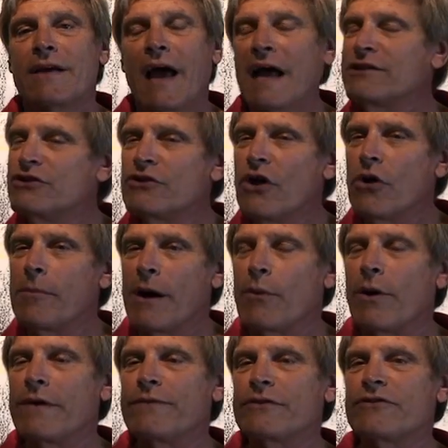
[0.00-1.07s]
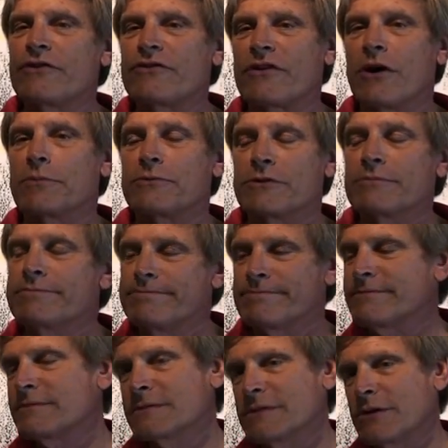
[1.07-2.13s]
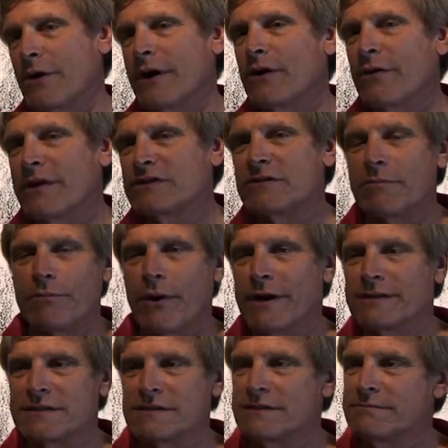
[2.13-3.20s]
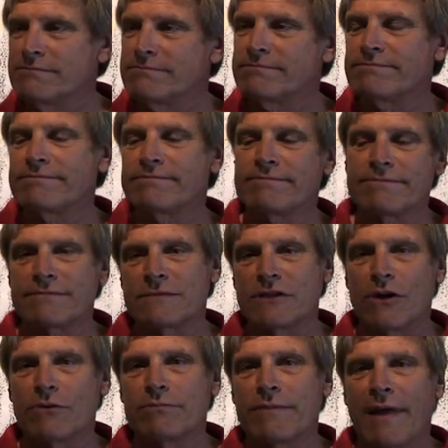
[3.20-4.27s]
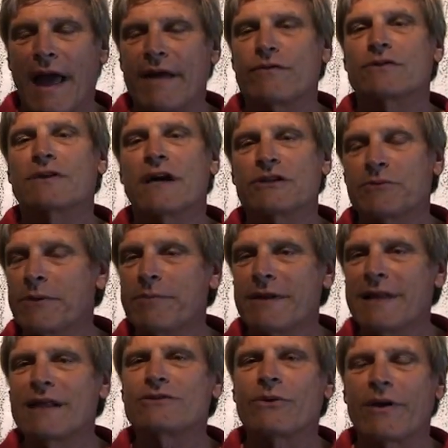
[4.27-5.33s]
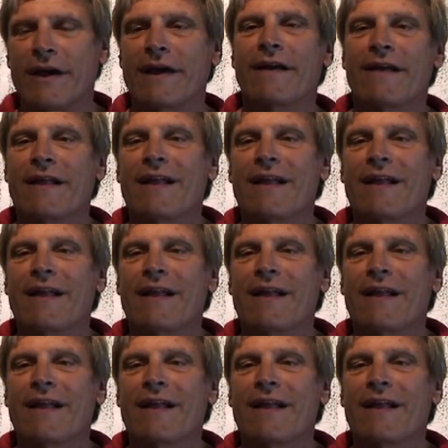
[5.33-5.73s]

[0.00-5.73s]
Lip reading: As you know, my wife is a sculptor. I know that's a brazen, advertisement, but that's okay.